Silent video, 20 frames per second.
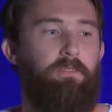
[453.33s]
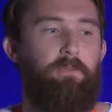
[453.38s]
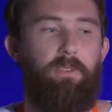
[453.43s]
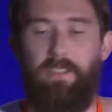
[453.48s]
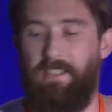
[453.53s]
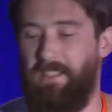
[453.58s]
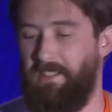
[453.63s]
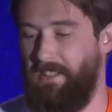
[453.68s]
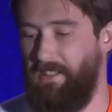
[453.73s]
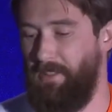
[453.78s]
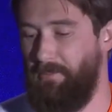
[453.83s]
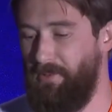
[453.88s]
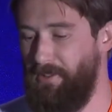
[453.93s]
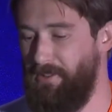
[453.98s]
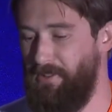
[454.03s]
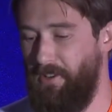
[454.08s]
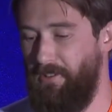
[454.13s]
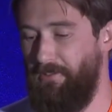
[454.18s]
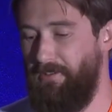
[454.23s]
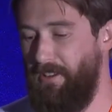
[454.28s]
when he said
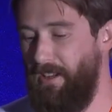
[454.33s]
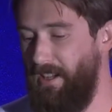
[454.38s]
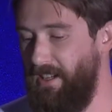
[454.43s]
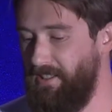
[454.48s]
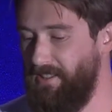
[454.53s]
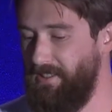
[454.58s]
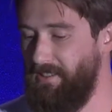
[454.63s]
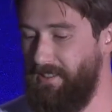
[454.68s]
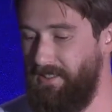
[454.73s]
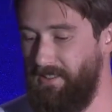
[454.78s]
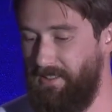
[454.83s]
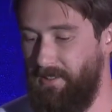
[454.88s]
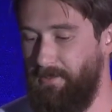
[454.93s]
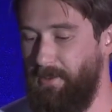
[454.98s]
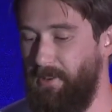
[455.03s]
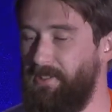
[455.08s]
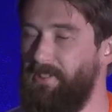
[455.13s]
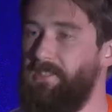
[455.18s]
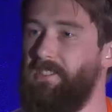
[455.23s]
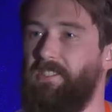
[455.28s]
personification is the
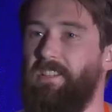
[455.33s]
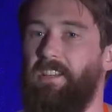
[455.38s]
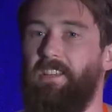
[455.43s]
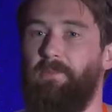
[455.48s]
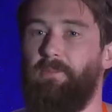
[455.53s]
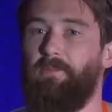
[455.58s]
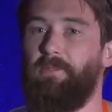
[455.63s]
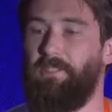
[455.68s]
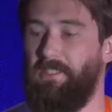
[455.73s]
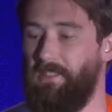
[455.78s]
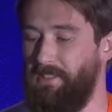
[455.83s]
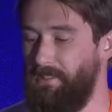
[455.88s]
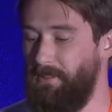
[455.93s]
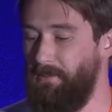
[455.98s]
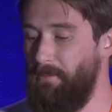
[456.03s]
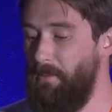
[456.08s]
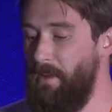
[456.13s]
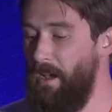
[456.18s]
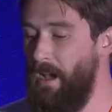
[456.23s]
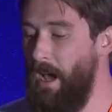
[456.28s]
most sustainable
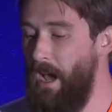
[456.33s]
system.